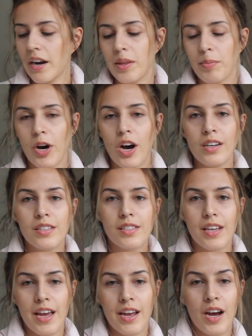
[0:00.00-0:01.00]
it out of the
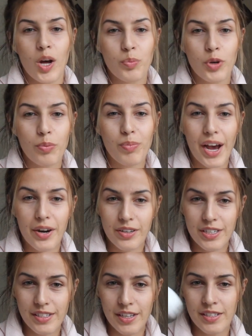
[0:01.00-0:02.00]
box and I'll put
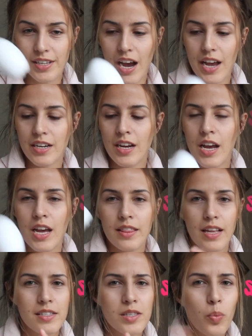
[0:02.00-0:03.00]
batteries inside.
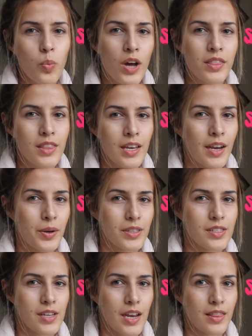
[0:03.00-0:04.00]
That's the one thing I
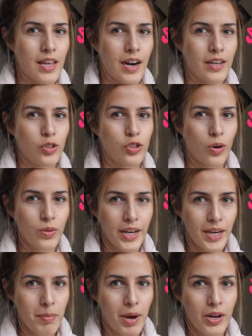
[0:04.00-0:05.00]
could say that I don't
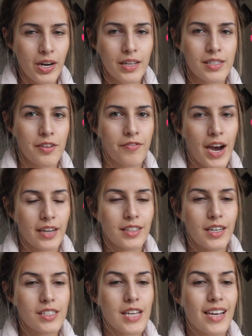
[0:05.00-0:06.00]
like about it, is the
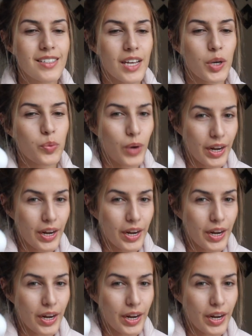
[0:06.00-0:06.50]
fact that it takes like